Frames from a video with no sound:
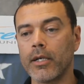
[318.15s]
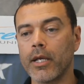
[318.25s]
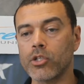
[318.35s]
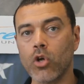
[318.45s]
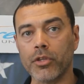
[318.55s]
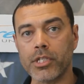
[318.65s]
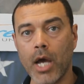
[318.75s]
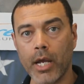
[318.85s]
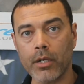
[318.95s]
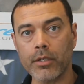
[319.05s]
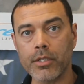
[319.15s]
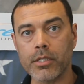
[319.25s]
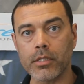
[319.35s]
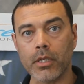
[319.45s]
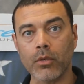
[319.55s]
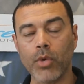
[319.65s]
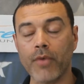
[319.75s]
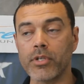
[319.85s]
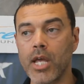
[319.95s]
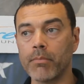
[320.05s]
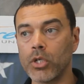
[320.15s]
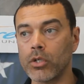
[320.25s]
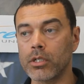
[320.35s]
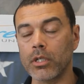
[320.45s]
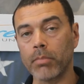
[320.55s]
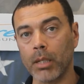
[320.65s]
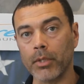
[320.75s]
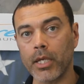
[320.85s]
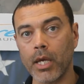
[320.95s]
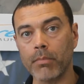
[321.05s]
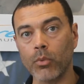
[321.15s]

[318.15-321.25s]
it's called the Tiger. We haven't debuted it to the public yet,